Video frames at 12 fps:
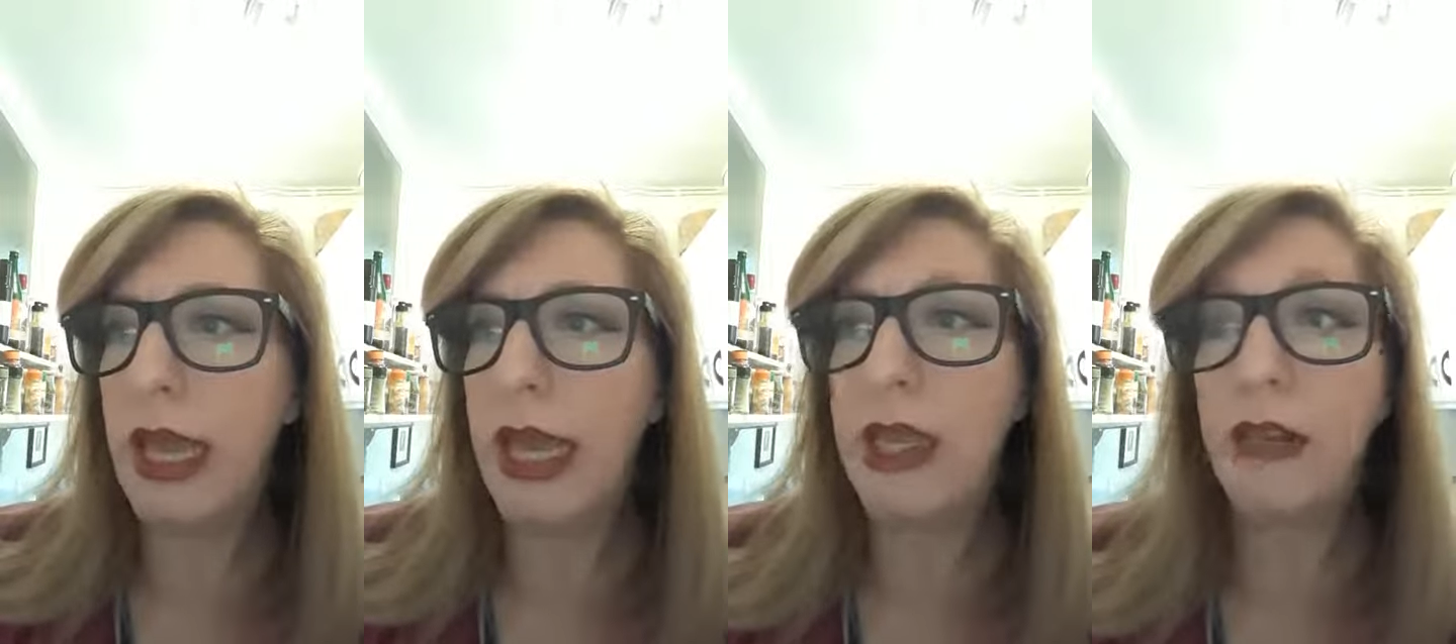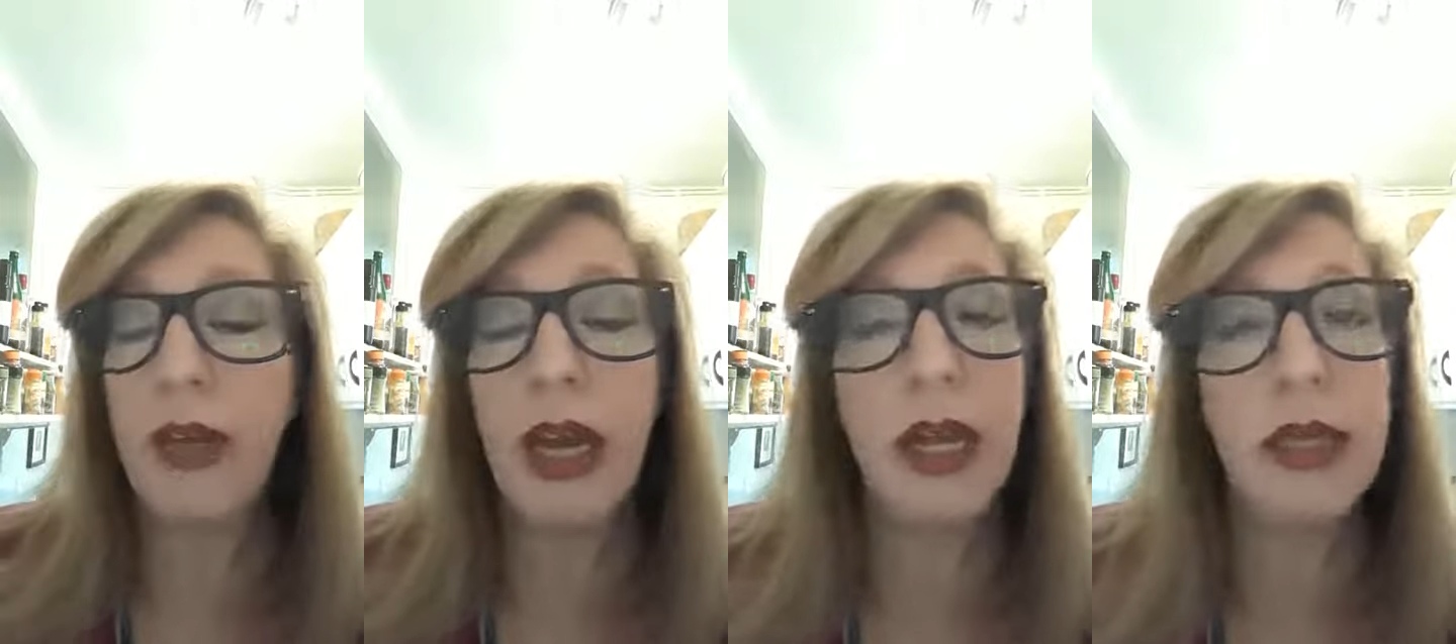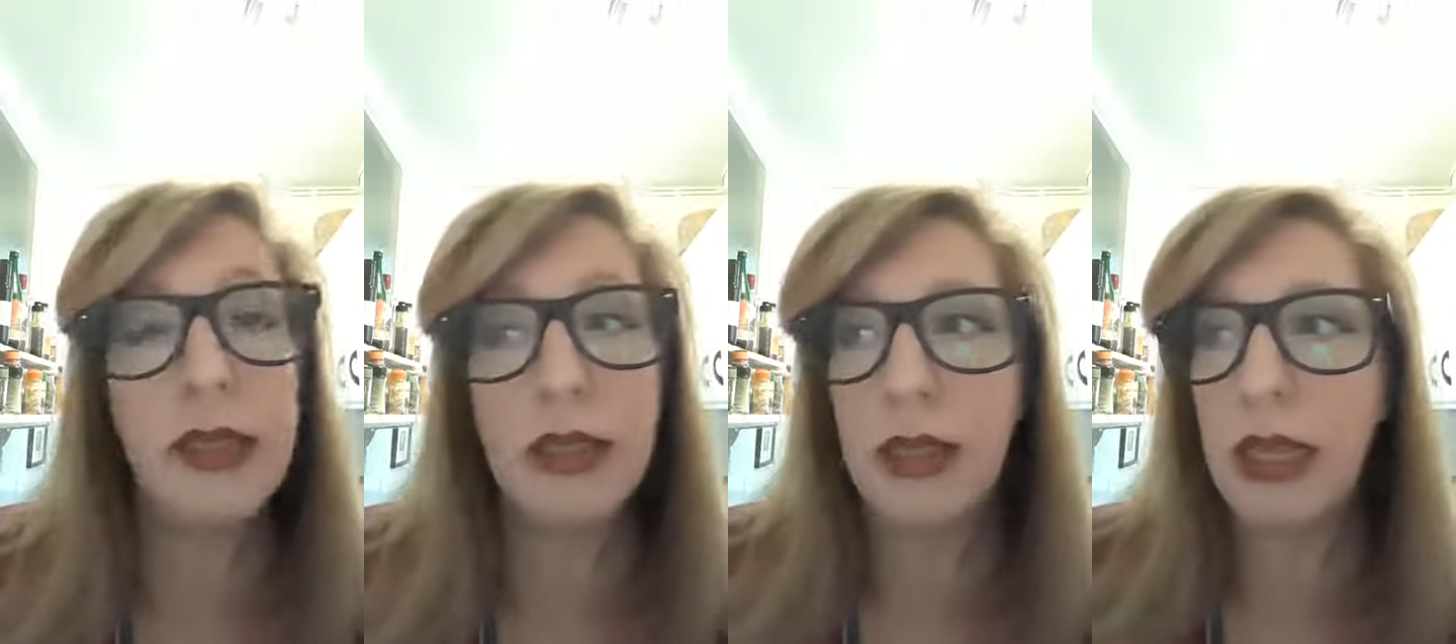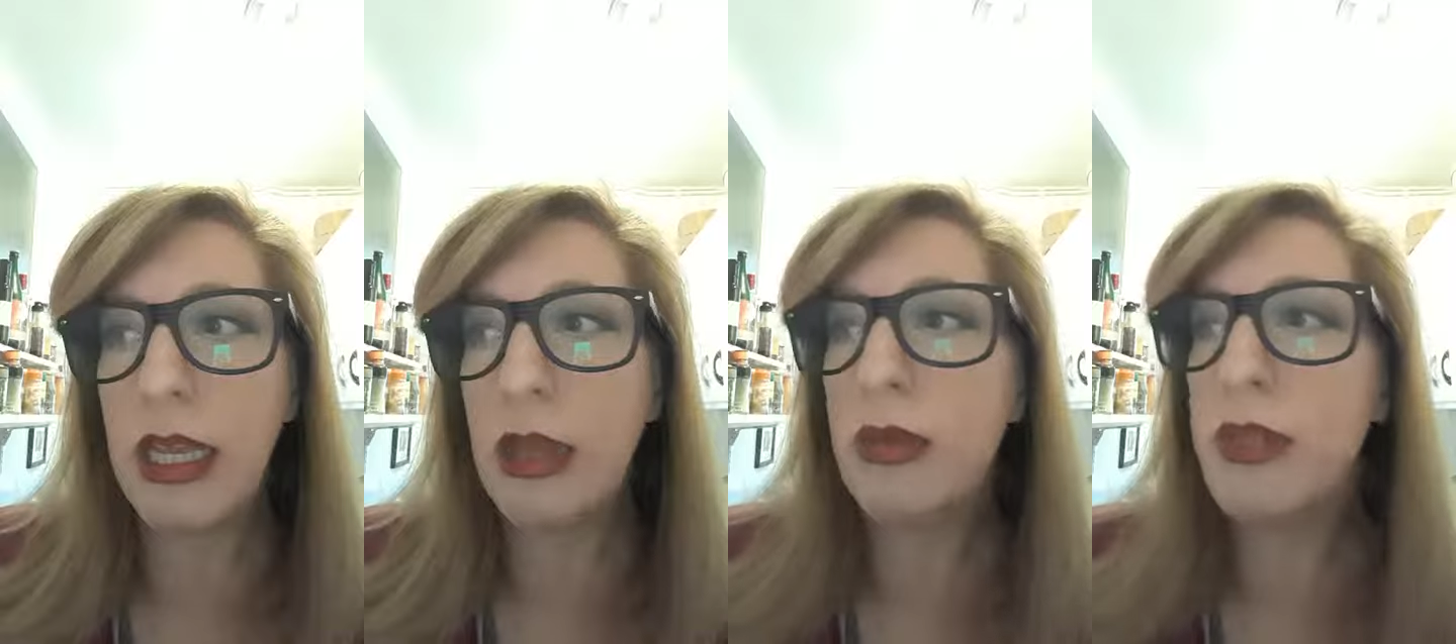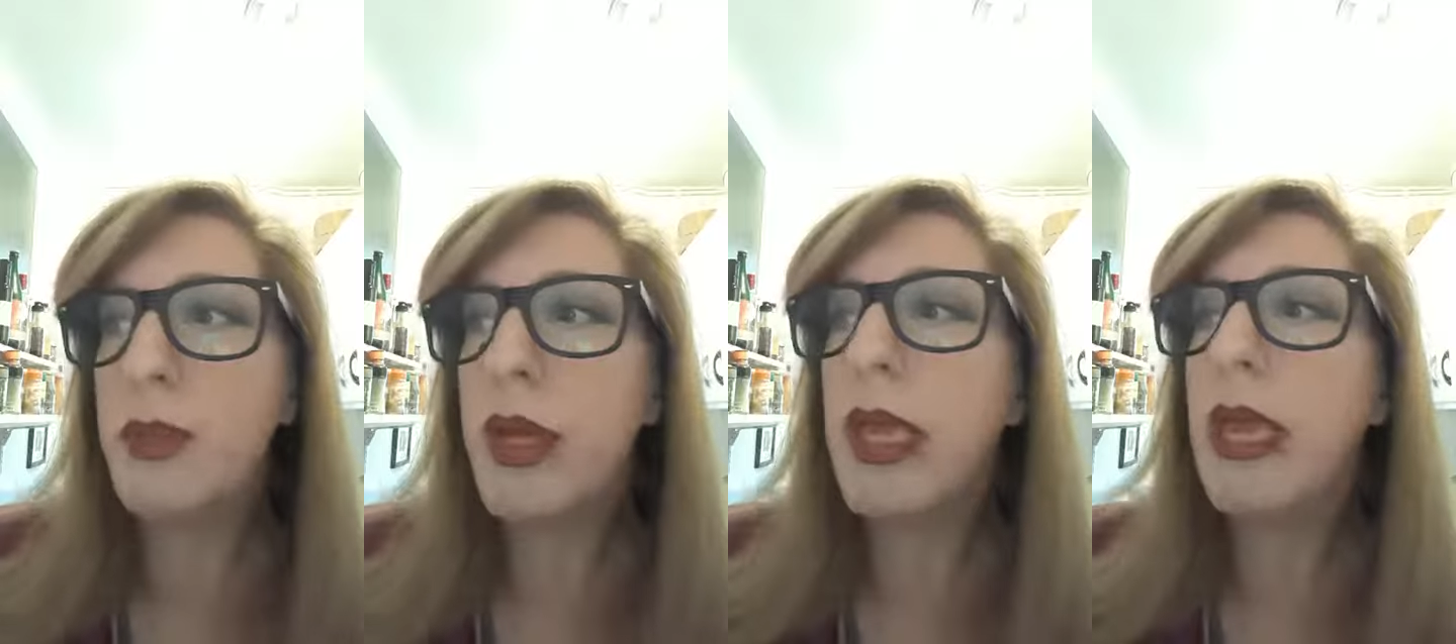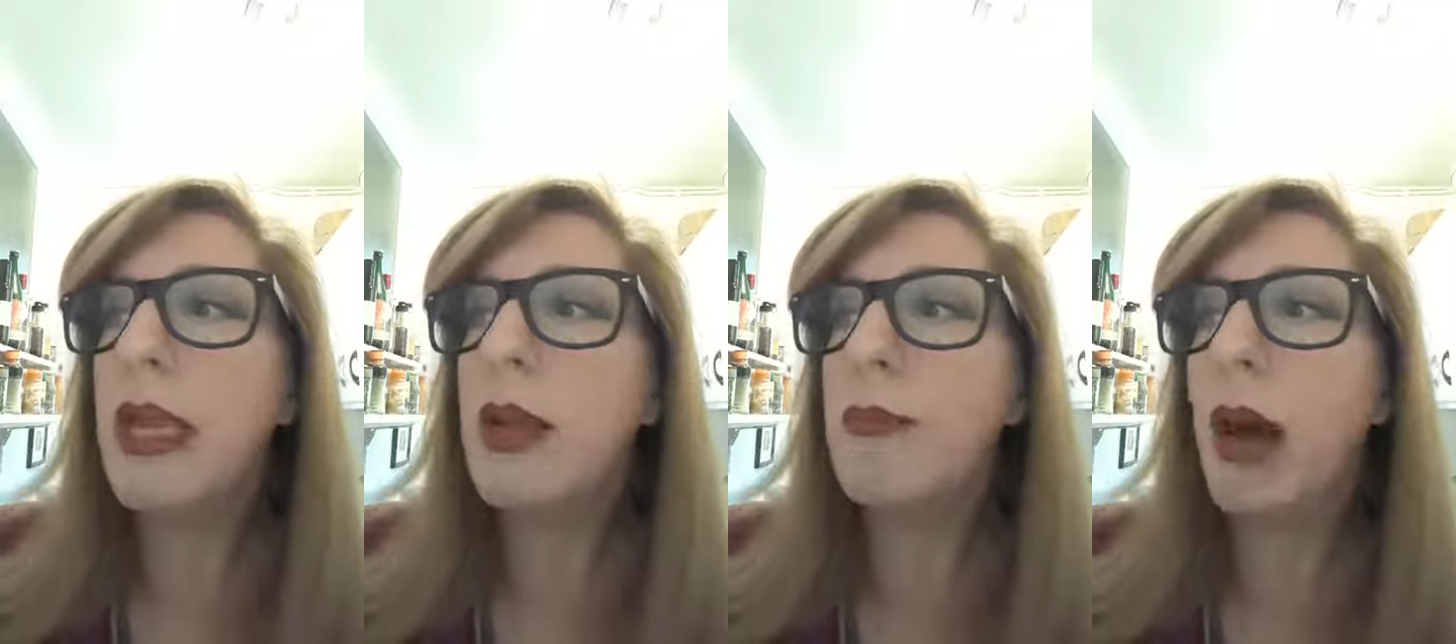In effect, he was
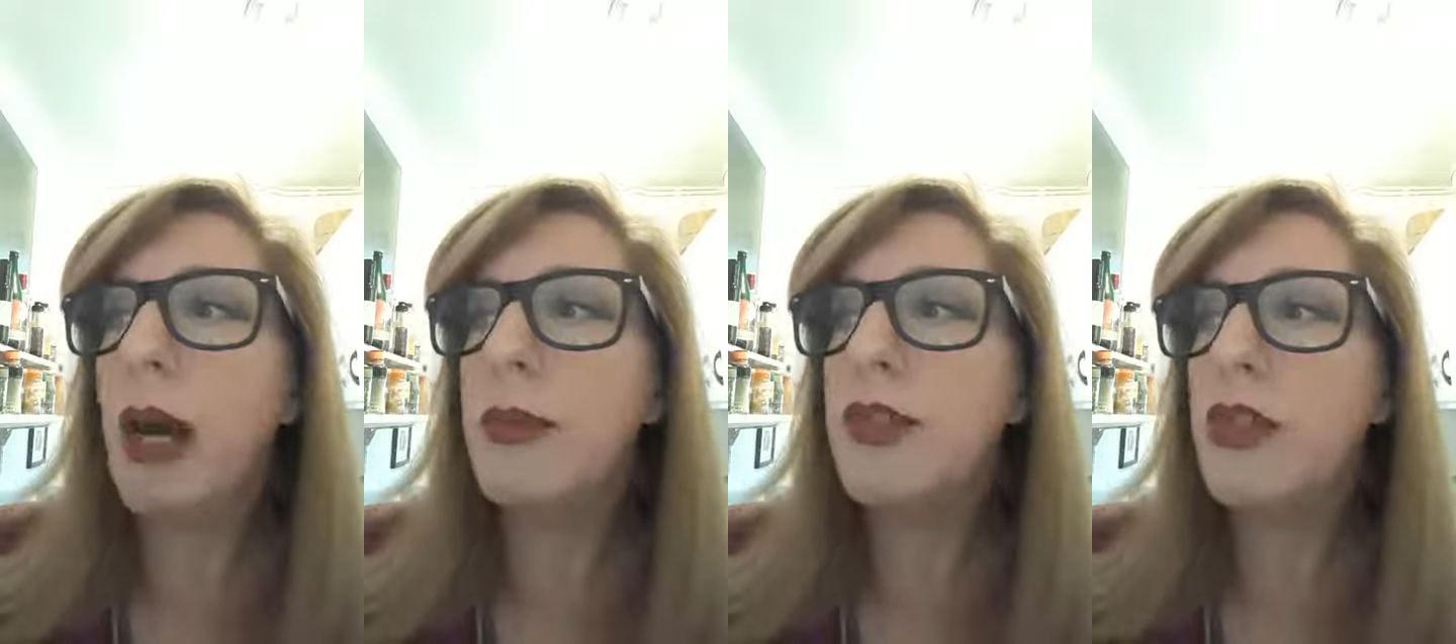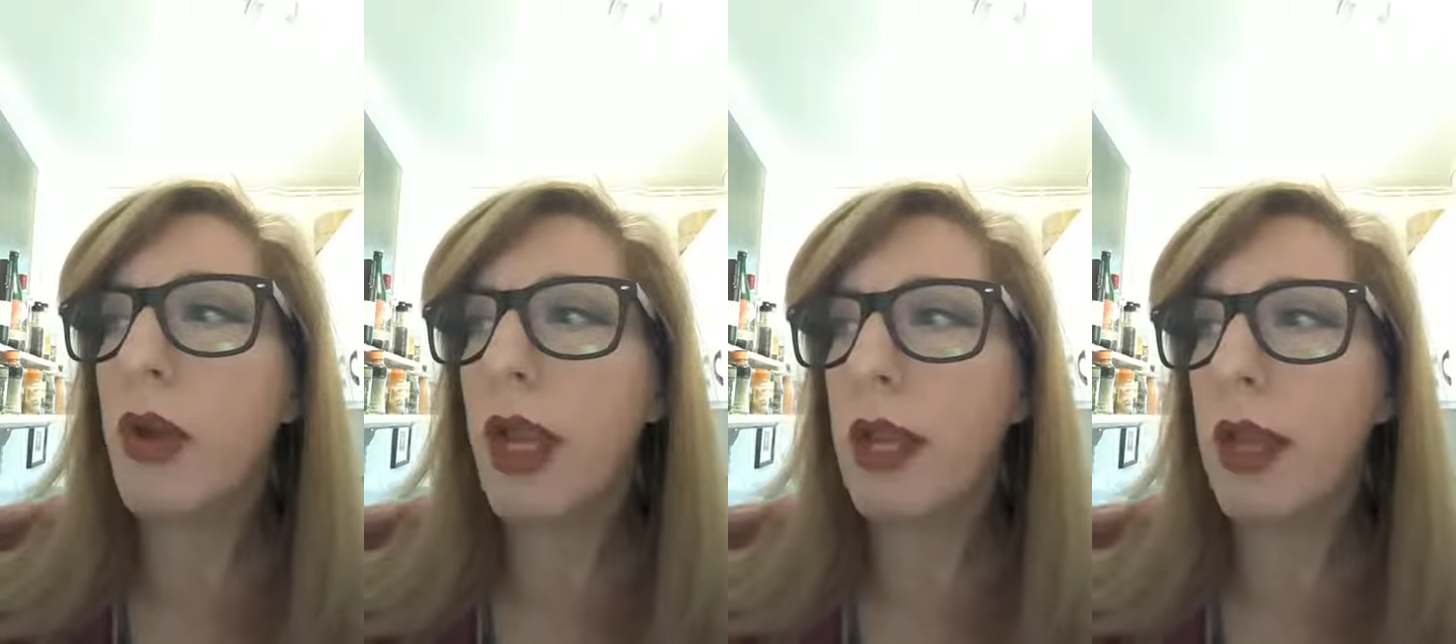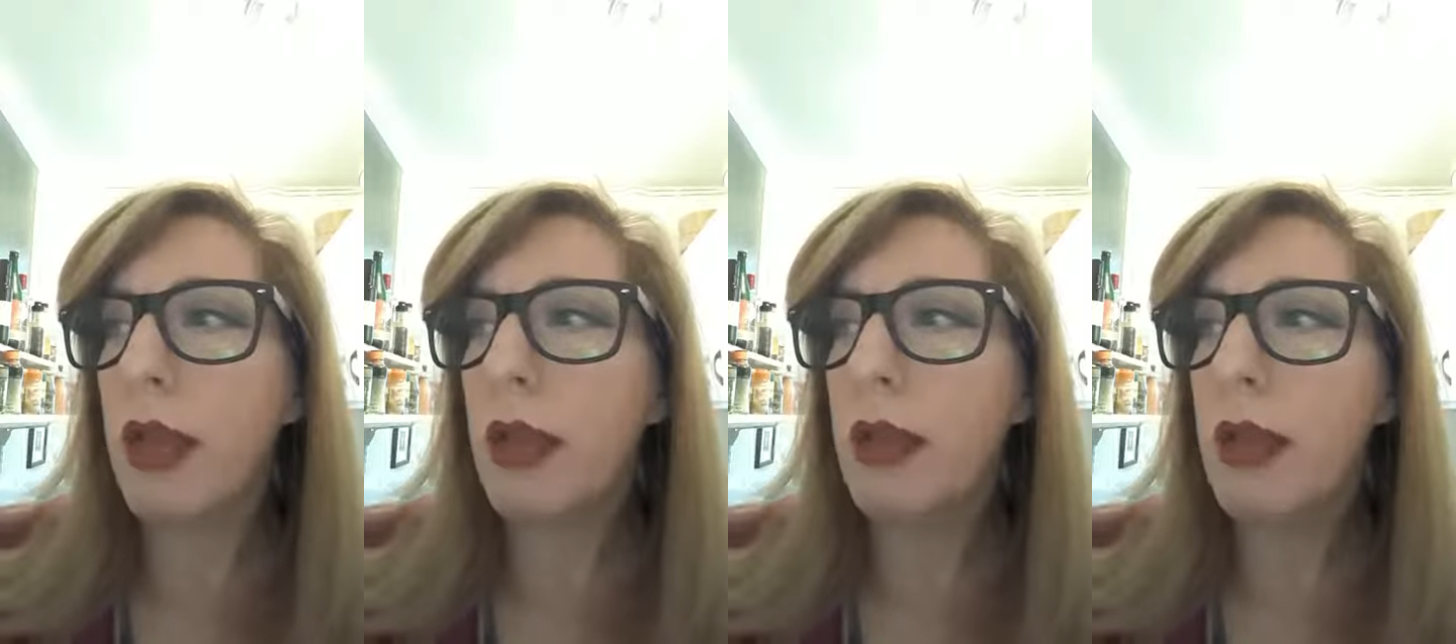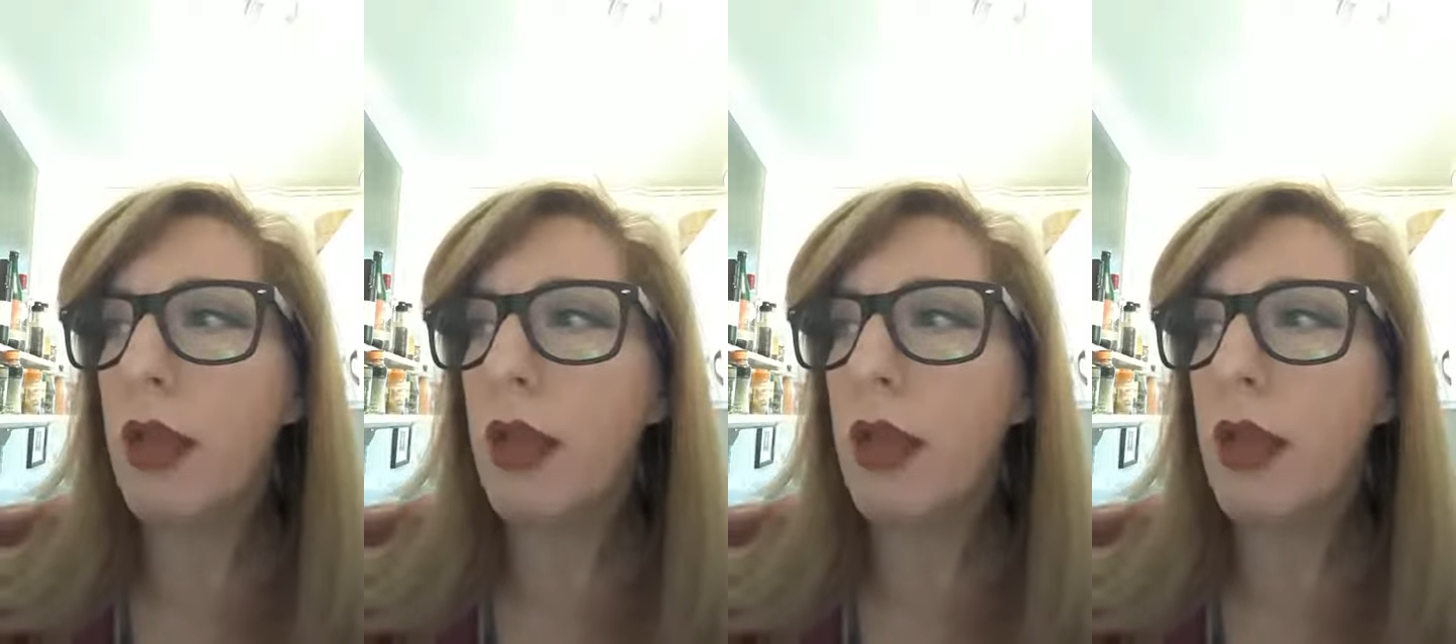beginning Bob's training,